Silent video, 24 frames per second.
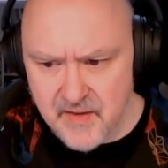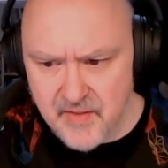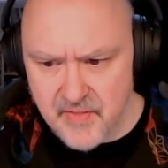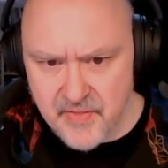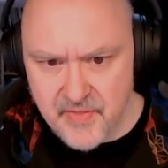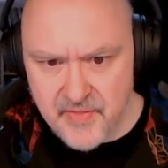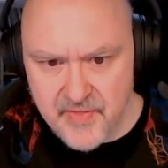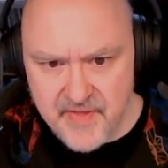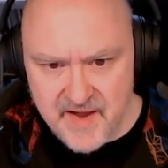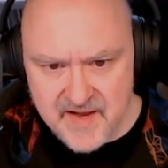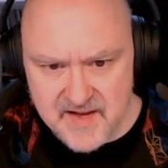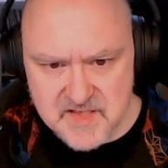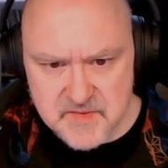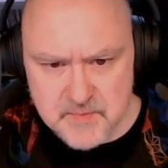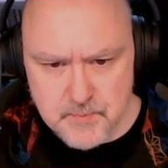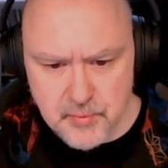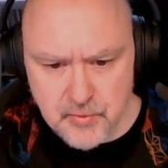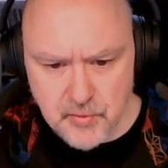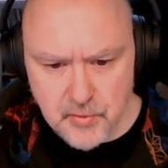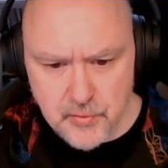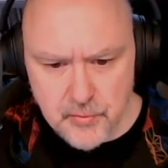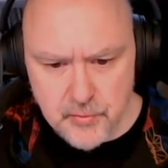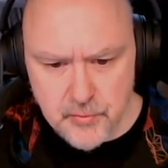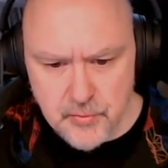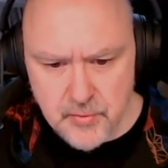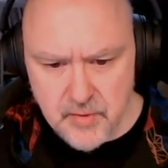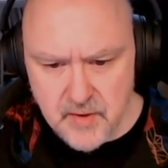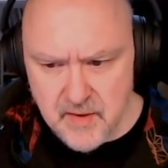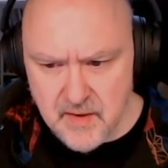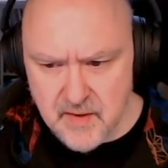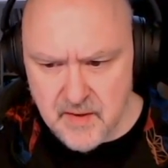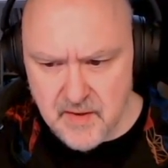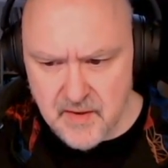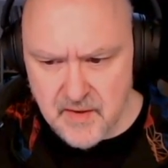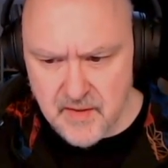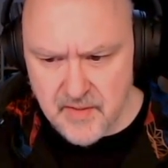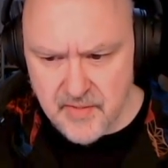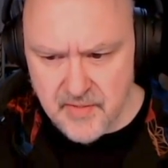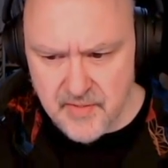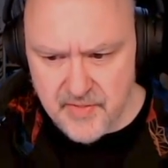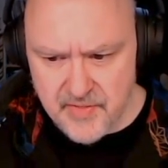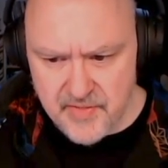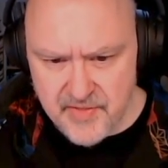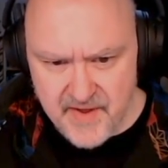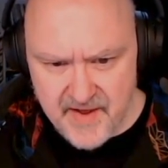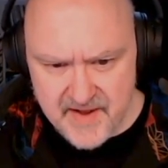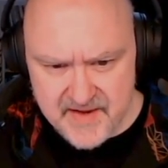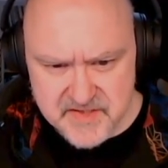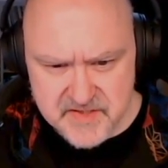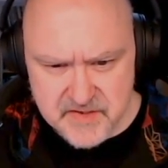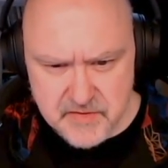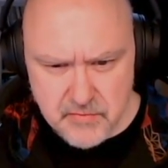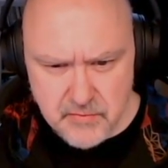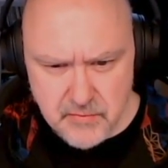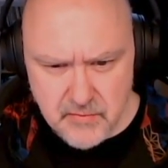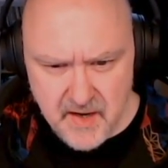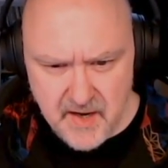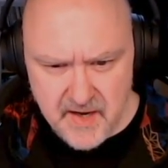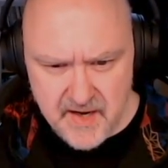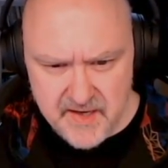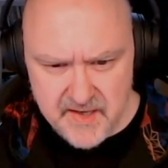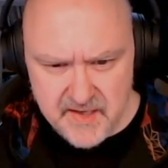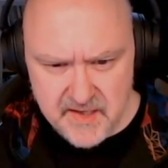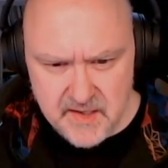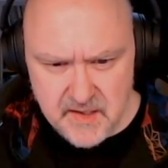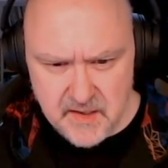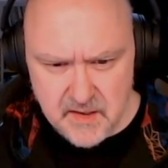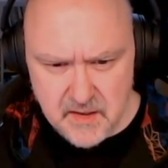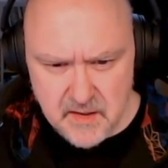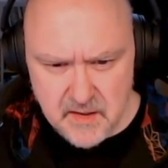That's blue, that's grey.